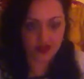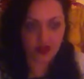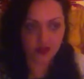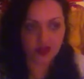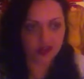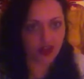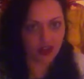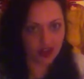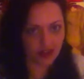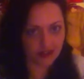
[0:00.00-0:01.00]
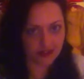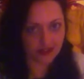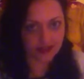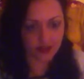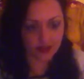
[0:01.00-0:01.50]
We are not
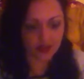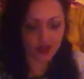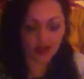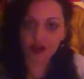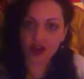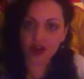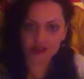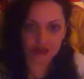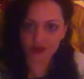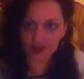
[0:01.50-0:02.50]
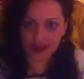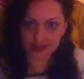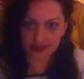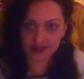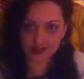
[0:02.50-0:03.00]
gods. We are not your gods. We are your
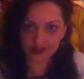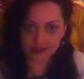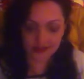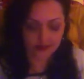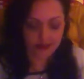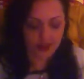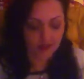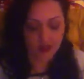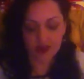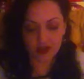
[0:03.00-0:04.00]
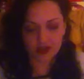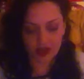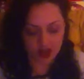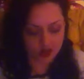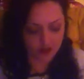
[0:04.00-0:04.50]
ancestors. We are here to
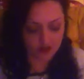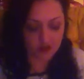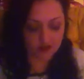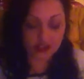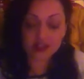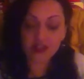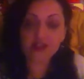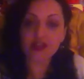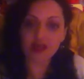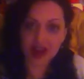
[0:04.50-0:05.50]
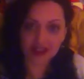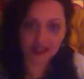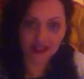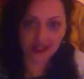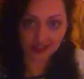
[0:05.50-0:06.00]
help. We have already started
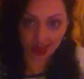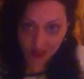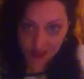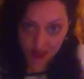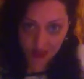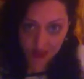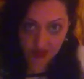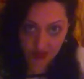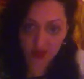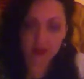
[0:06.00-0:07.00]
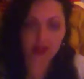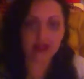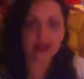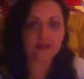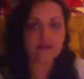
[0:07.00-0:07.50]
arriving in large numbers on the
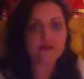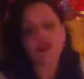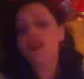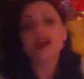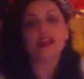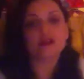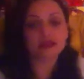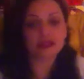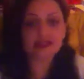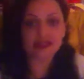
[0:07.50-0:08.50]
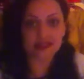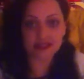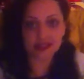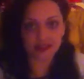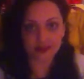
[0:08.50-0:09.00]
planet, and I've been
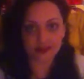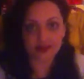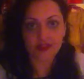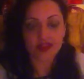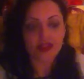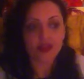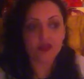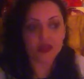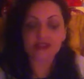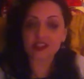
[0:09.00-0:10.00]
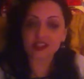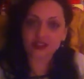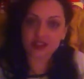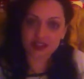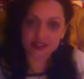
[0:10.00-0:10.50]
assisting you in ways that you
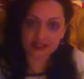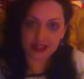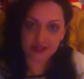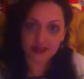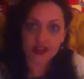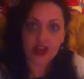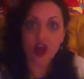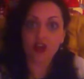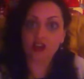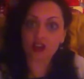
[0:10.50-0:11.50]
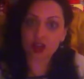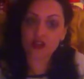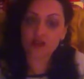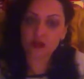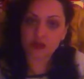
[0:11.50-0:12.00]
cannot see. All the
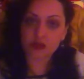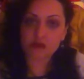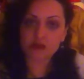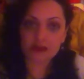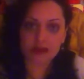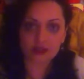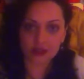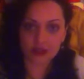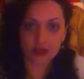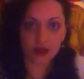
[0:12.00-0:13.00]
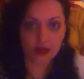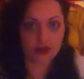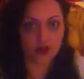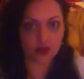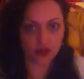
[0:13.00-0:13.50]
large booms being heard
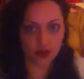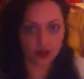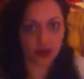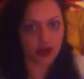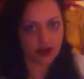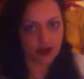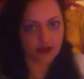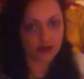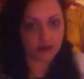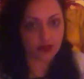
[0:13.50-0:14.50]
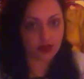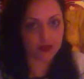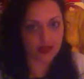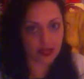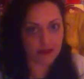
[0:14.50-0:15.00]
around the world are us
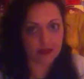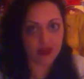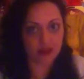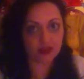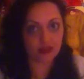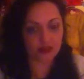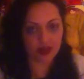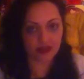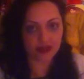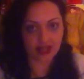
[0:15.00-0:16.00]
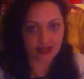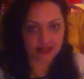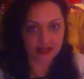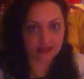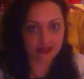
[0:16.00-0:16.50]
blowing up the underground
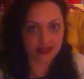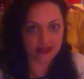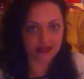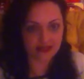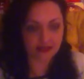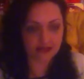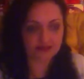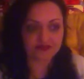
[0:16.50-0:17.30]
alien bases.